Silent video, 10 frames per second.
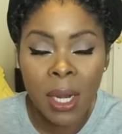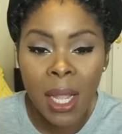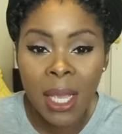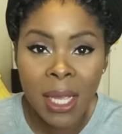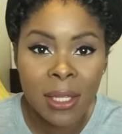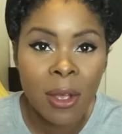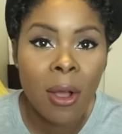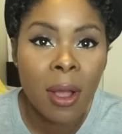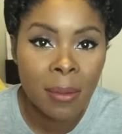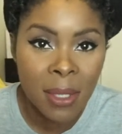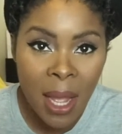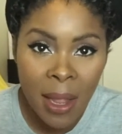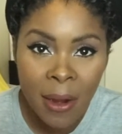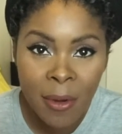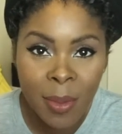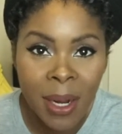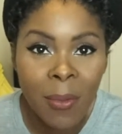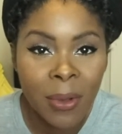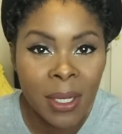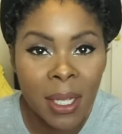I can't talk, I'm tired, but I
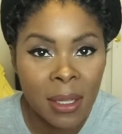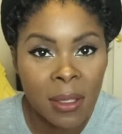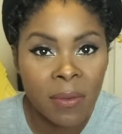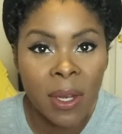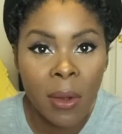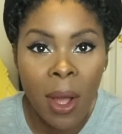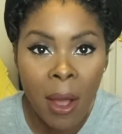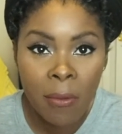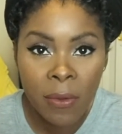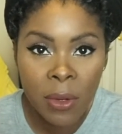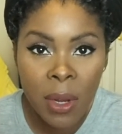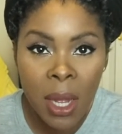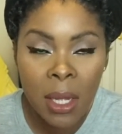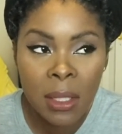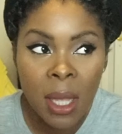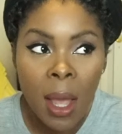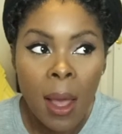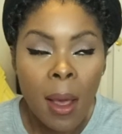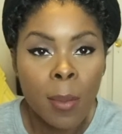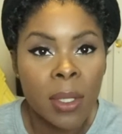wanted to get this video out for you guys.
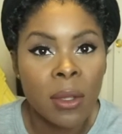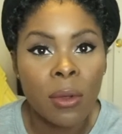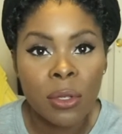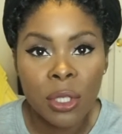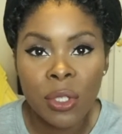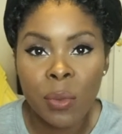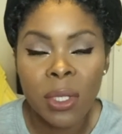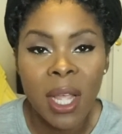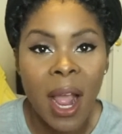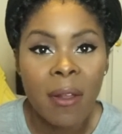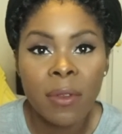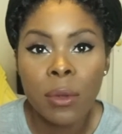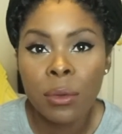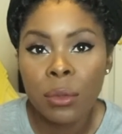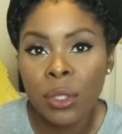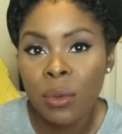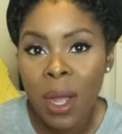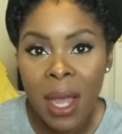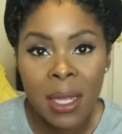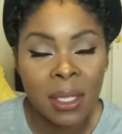But those are just ones I've used. You
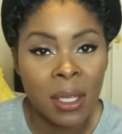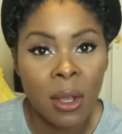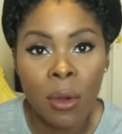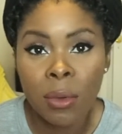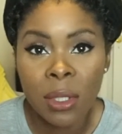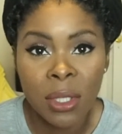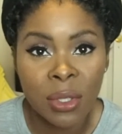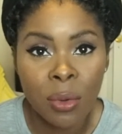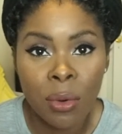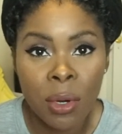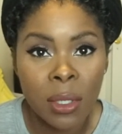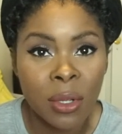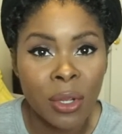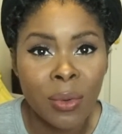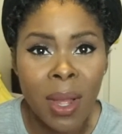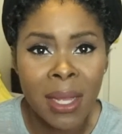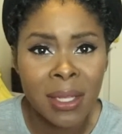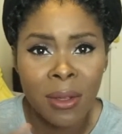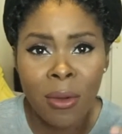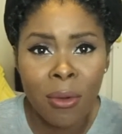guys can go into stores, or you guys
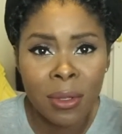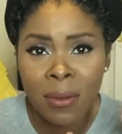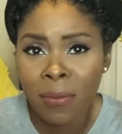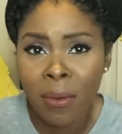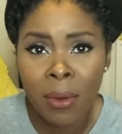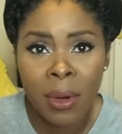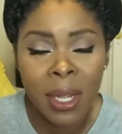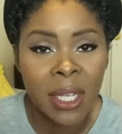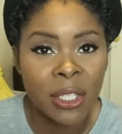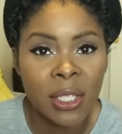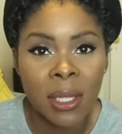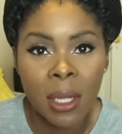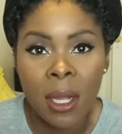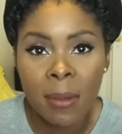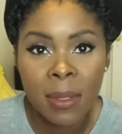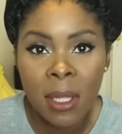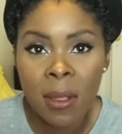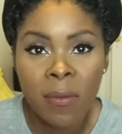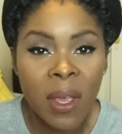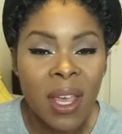can go on Sephora and just look up
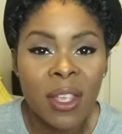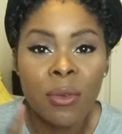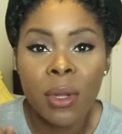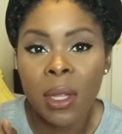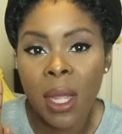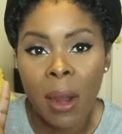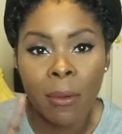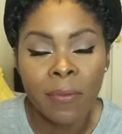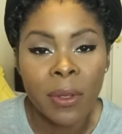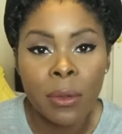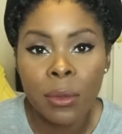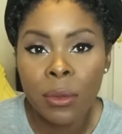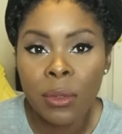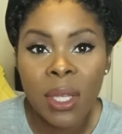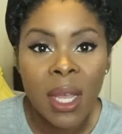stuff. You can look at reviews.